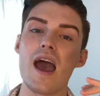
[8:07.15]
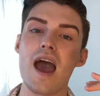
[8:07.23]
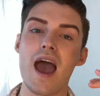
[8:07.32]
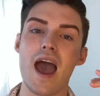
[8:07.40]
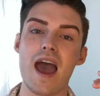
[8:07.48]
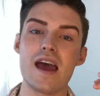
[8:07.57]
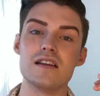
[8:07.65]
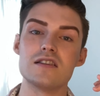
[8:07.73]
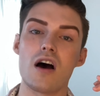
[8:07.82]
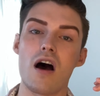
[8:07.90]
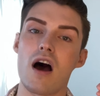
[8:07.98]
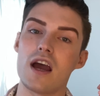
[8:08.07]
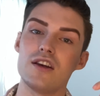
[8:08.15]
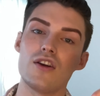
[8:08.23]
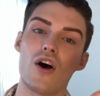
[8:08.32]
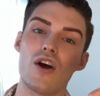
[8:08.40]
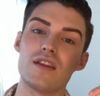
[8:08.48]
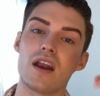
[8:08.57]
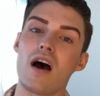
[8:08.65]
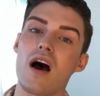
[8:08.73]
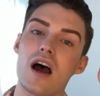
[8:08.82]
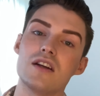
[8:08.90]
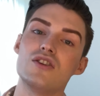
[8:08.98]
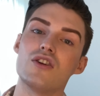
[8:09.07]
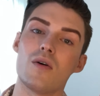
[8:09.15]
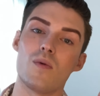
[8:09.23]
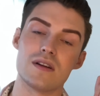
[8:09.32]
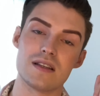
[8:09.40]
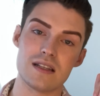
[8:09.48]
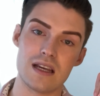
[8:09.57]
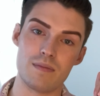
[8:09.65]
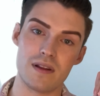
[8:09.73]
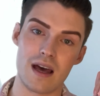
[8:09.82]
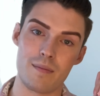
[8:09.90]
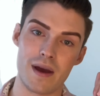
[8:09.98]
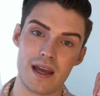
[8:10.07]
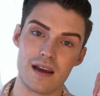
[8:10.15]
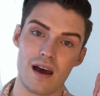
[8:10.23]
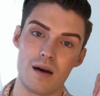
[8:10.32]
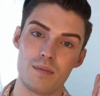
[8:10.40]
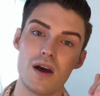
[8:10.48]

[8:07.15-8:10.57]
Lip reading: and I know that I do not want to sleep in that makeup.